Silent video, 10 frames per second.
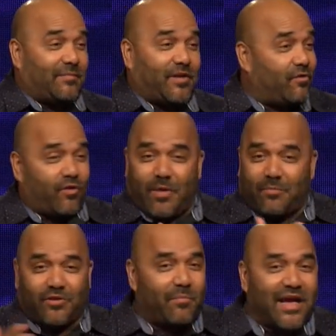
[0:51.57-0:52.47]
They don't
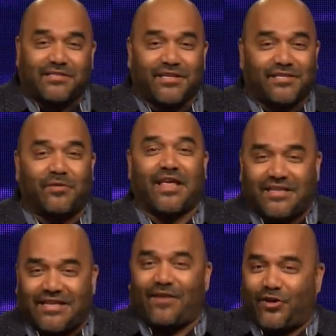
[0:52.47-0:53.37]
remember the message, but they
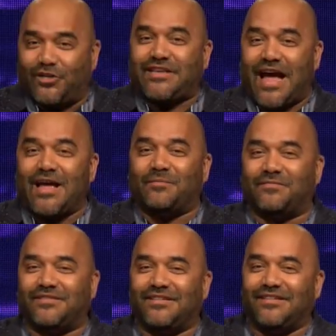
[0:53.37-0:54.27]
just have a good time.
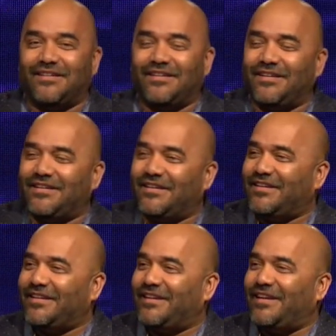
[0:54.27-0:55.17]

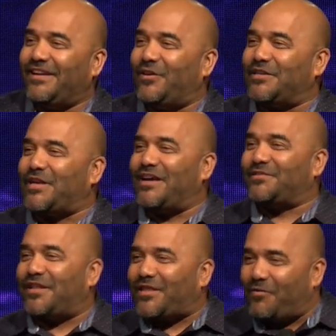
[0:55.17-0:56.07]
You know, so I
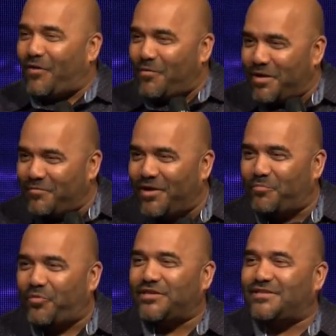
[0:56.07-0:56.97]
thought, well, maybe I'll
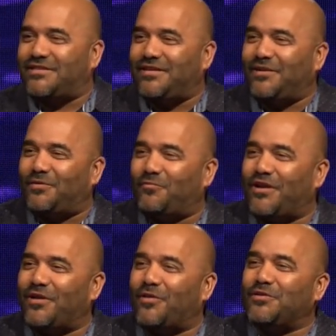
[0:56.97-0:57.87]
preach, you know, one
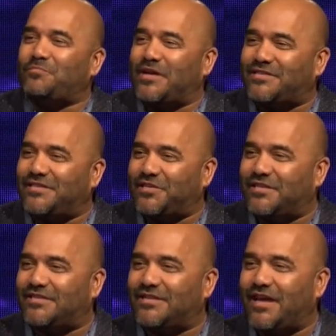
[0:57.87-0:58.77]
of those messages.
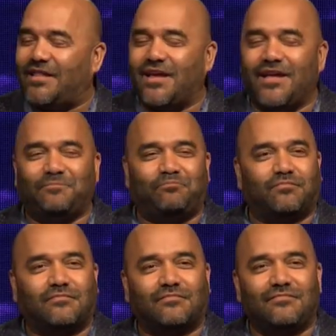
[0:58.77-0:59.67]
And then
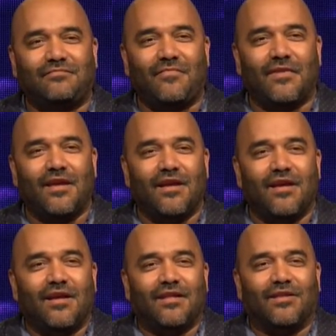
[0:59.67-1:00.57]

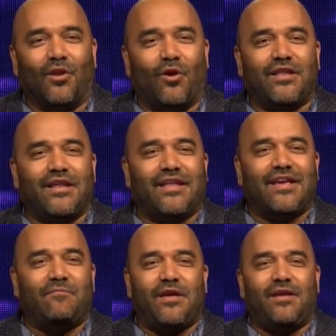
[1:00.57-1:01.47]
the Lord didn't
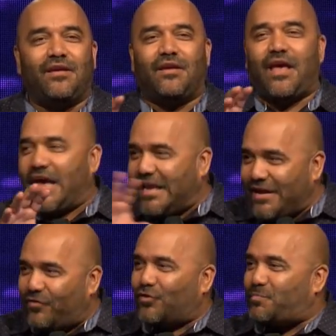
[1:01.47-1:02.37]
give me any
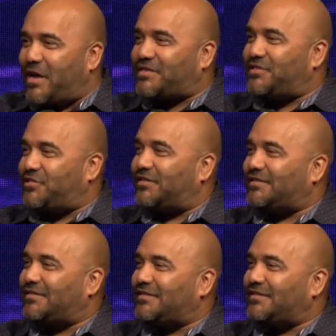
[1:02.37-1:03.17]
of those messages.